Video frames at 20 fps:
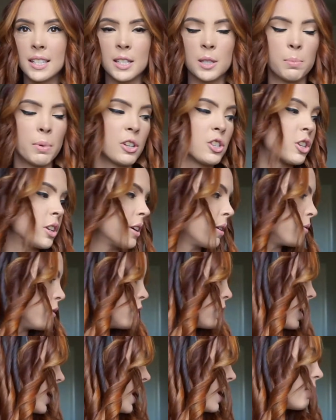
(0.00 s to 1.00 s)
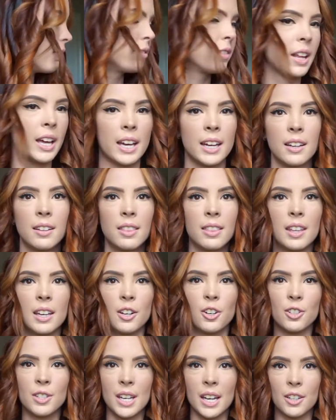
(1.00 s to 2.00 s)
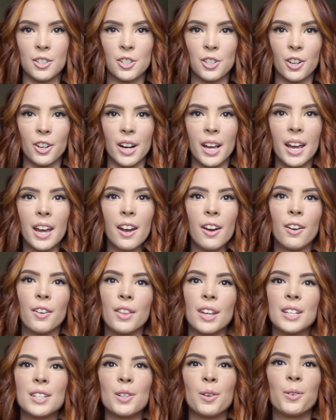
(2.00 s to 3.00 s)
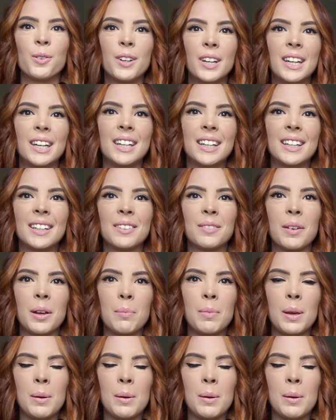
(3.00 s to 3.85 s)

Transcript: especially if you have like thinner textured hair. That's Odin, my